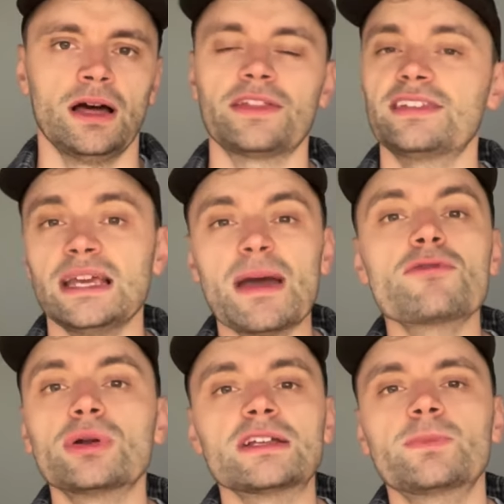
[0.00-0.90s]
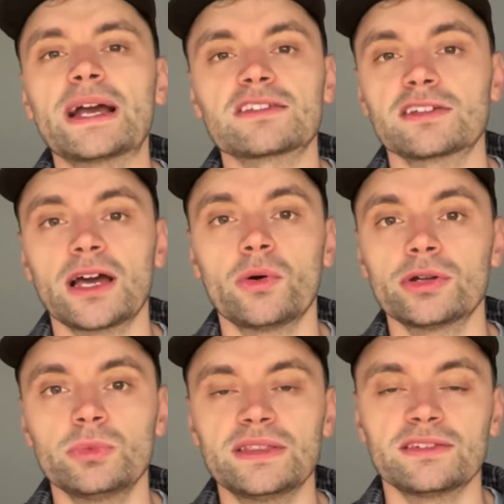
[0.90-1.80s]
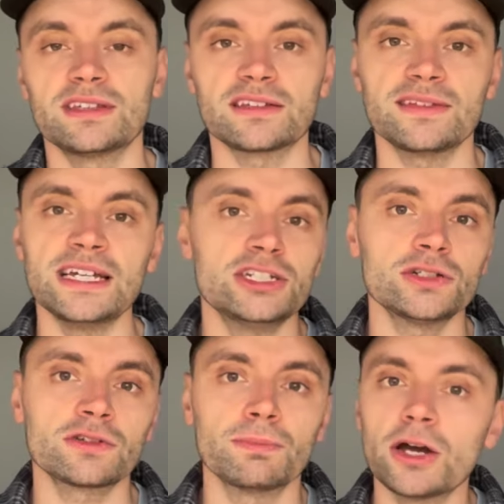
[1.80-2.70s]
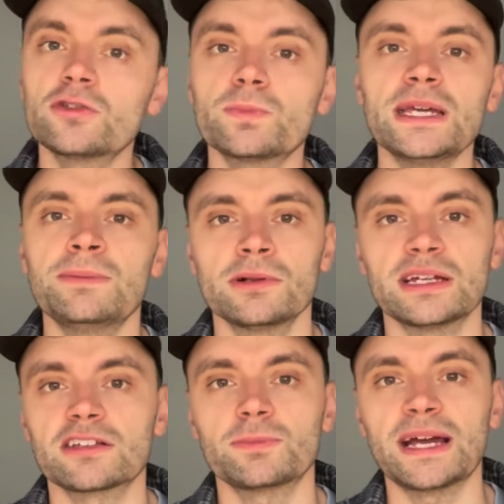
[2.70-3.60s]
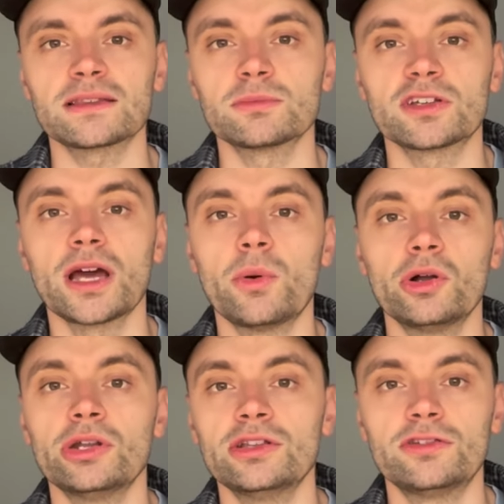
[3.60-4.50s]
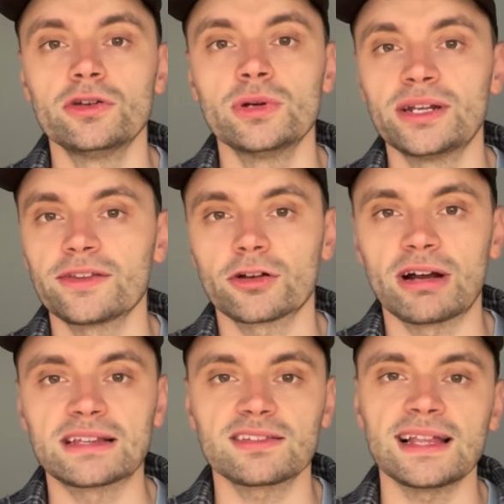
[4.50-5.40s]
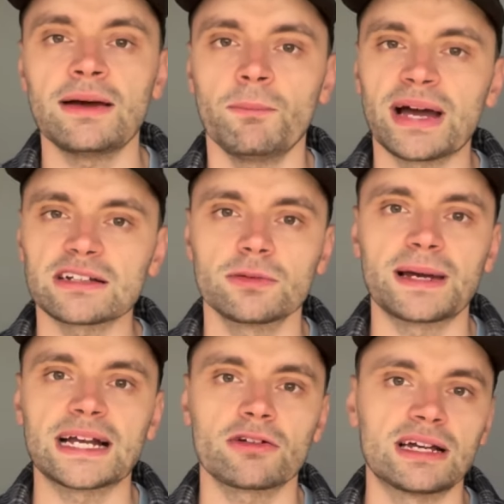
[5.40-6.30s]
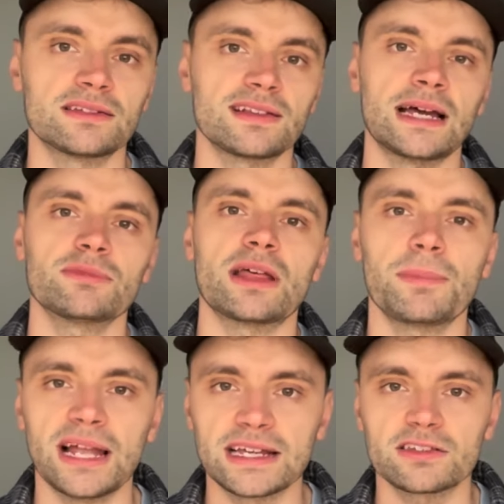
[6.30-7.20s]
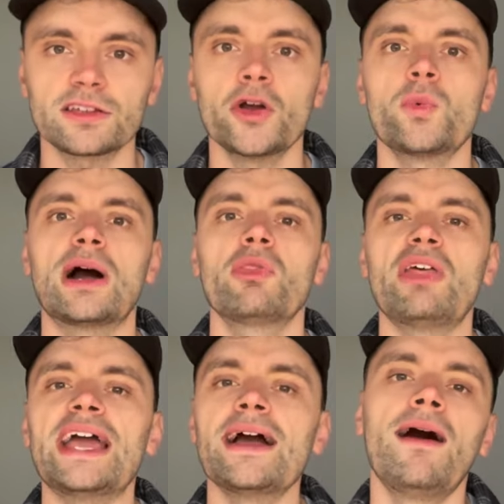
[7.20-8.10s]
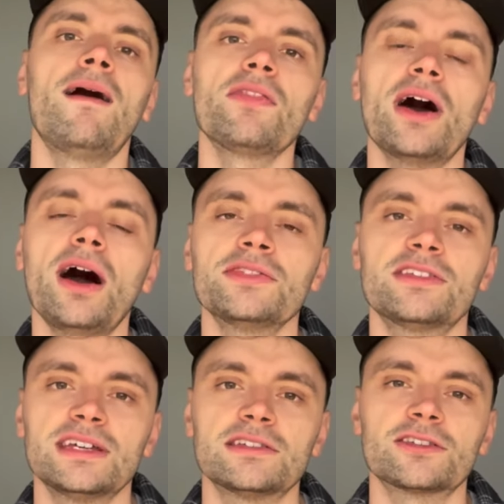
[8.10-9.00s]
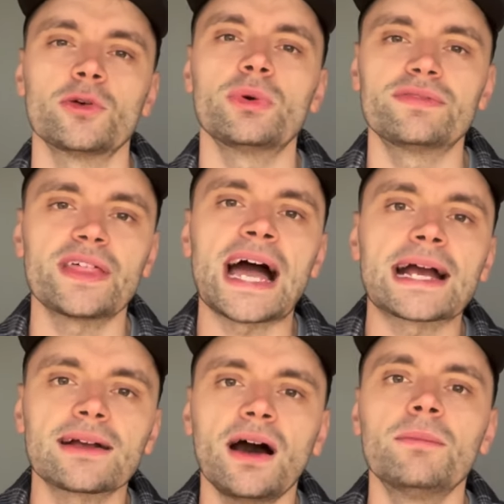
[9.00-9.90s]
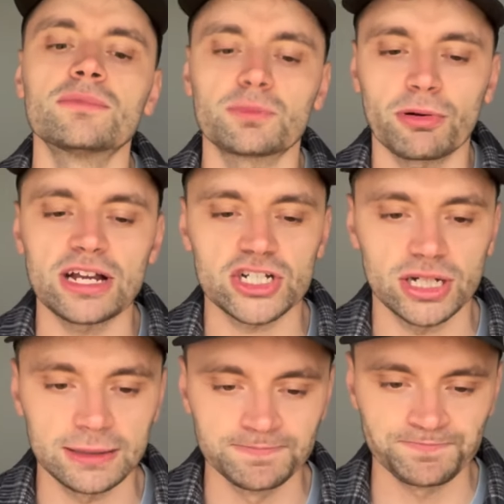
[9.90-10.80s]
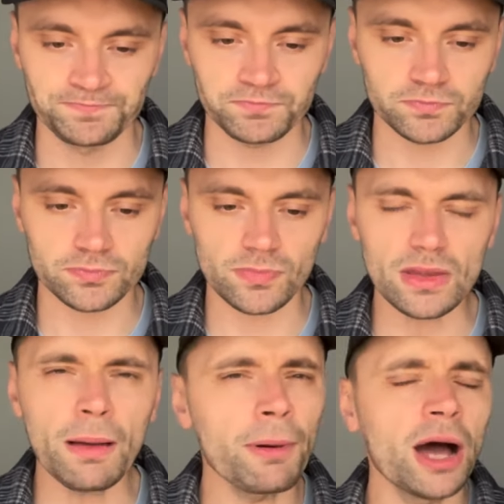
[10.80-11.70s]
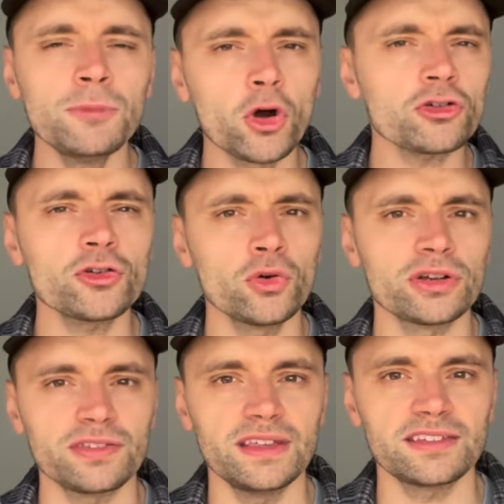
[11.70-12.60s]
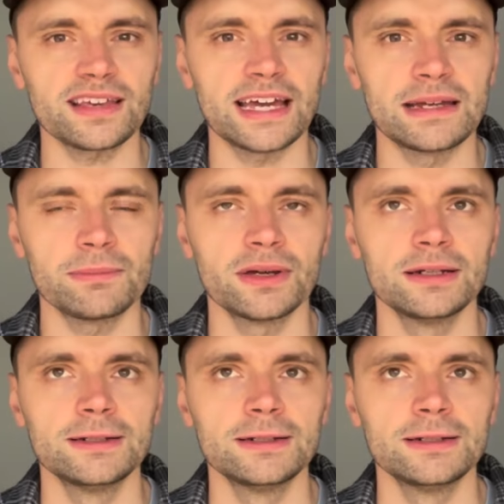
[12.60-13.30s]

are the team everyone expects to go on and win the Six Nations. Most people expect them to go on and do another Grand Slam, back-to-back Grand Slams. They're playing so well, they are the hunted. So with that comes pressure. But I'm not sure it's this game.